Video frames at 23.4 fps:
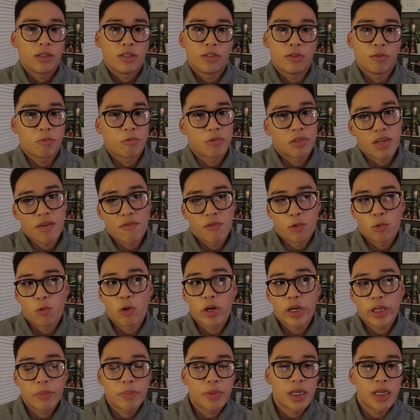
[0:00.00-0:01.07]
shoots
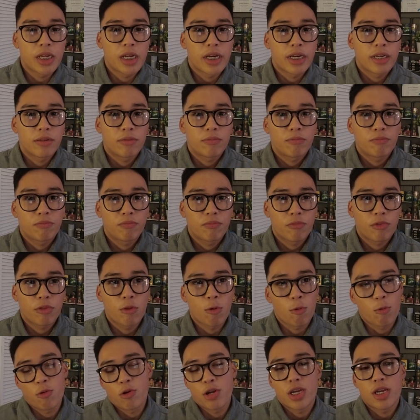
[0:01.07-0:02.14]
720p at
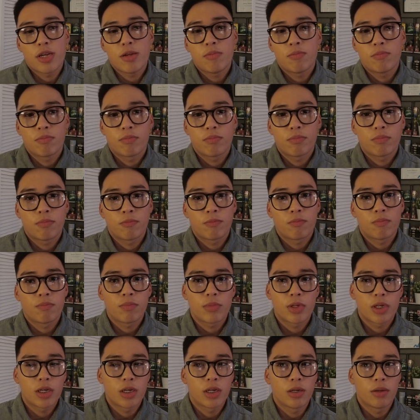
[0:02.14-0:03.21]
30,
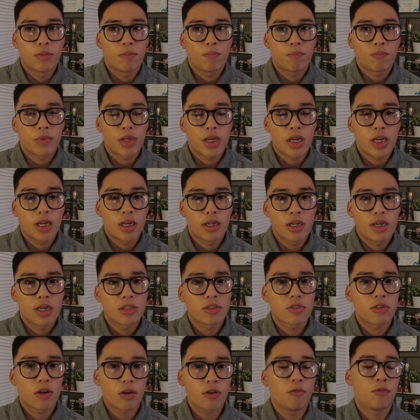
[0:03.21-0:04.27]
and
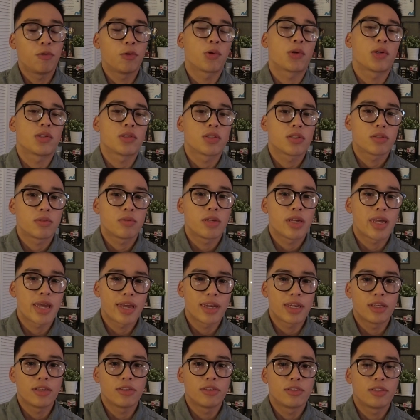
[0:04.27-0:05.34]
has autofocus,
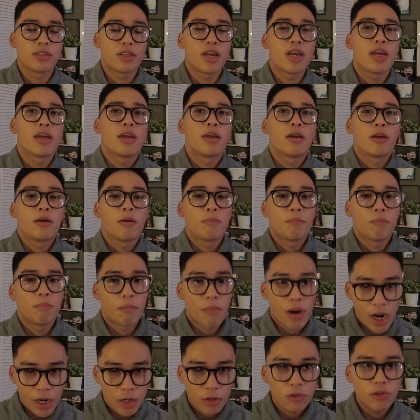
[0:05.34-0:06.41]
and is
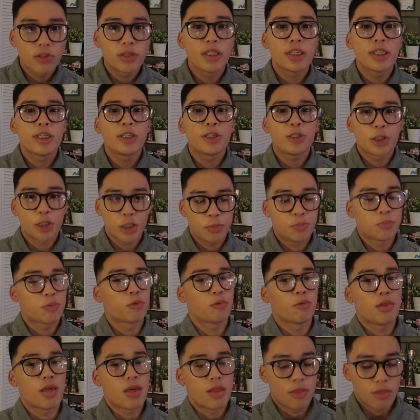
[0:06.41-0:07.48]
mildly
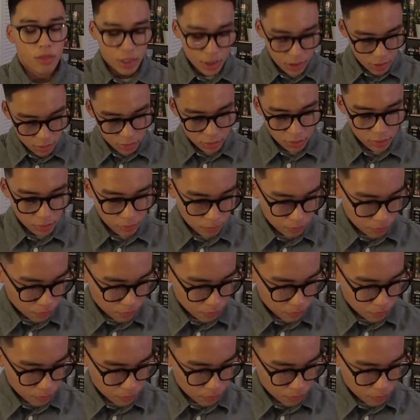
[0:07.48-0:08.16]
cheaper than this.